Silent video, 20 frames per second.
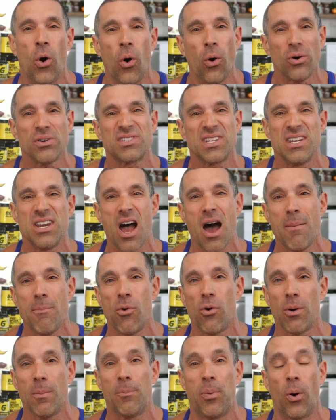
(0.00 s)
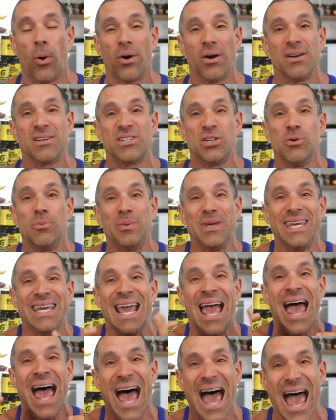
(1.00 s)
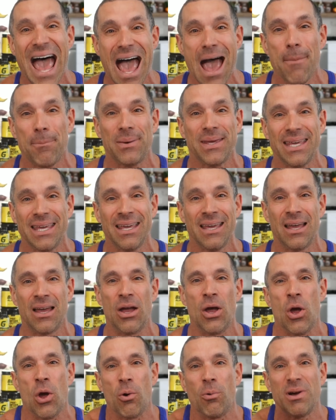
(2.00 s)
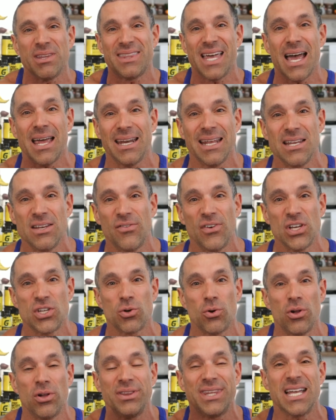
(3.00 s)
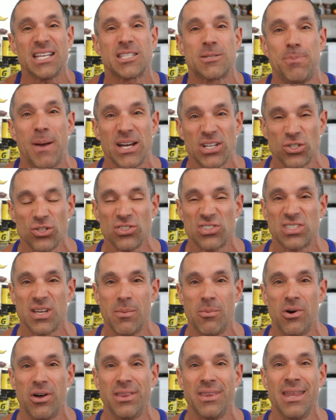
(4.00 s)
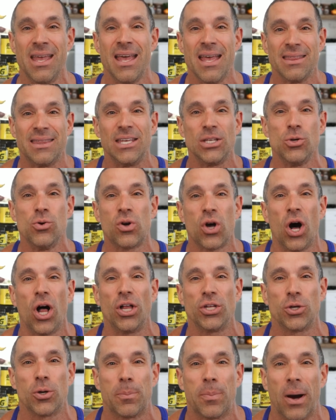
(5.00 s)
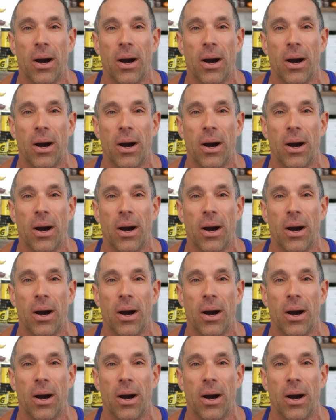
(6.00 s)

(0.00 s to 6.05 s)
Or is it not more important to be happy with that individual, that special someone that you call your